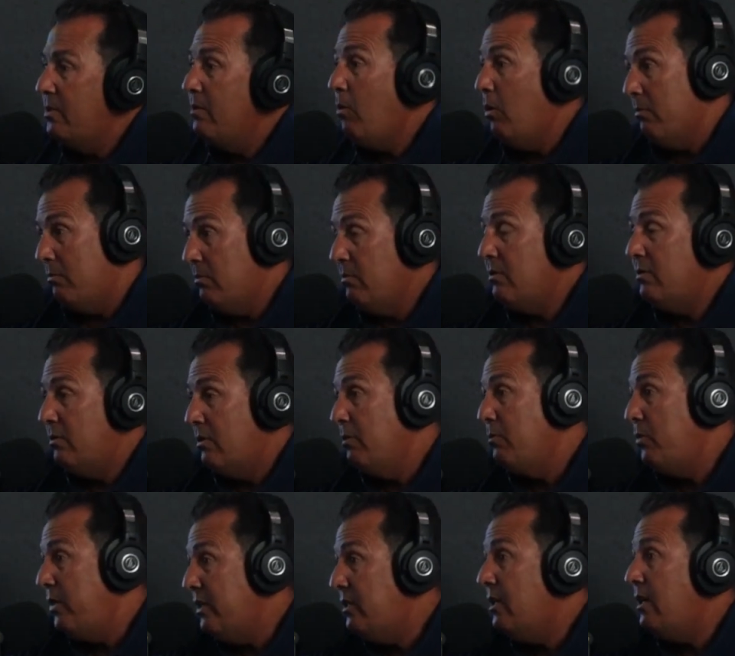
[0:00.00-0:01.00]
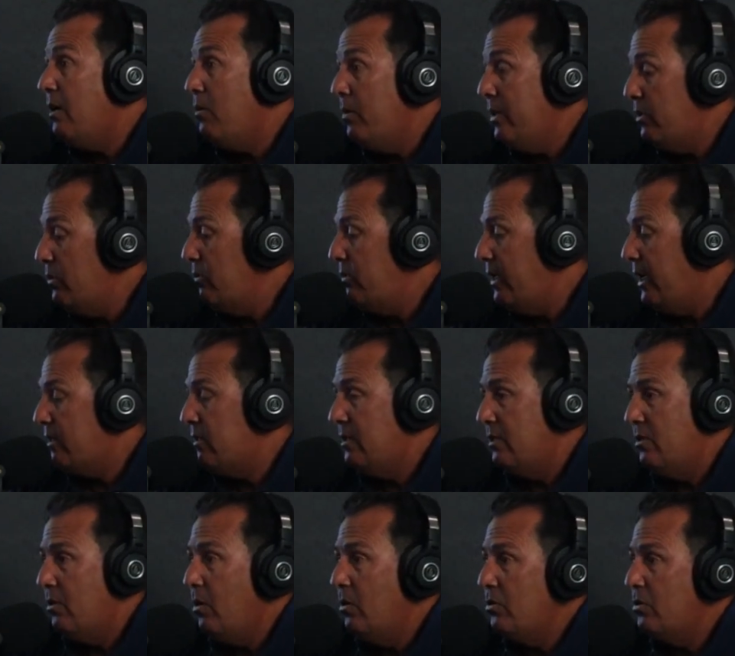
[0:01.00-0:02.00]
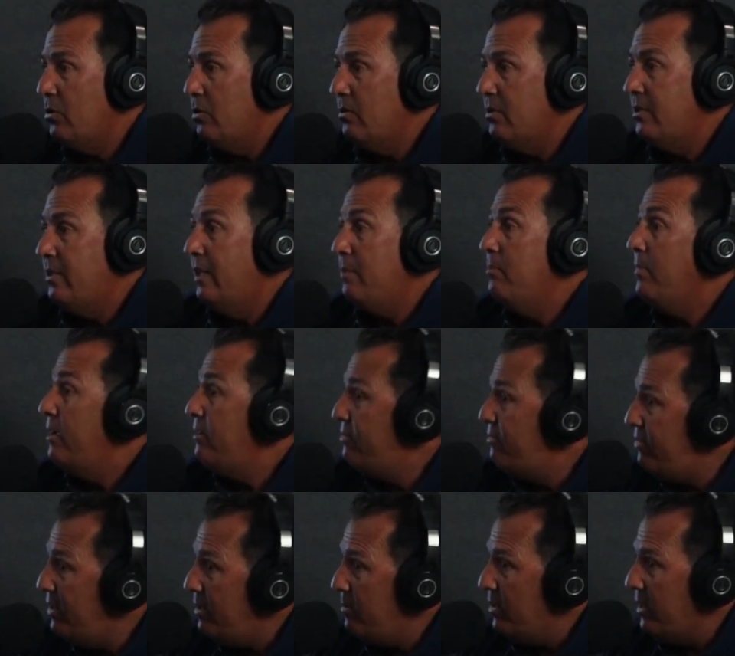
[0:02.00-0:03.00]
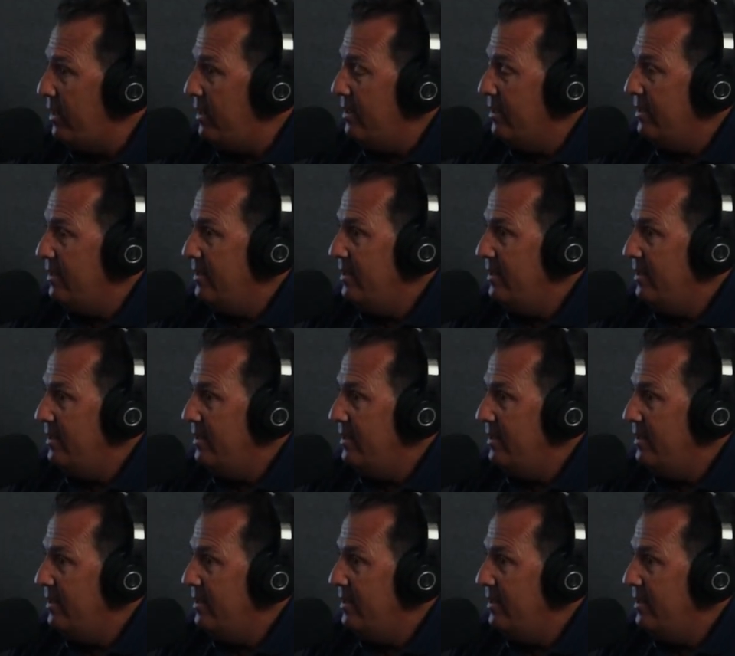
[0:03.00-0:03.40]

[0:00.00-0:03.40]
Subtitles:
Well, the reason I went to Texas also is that my family,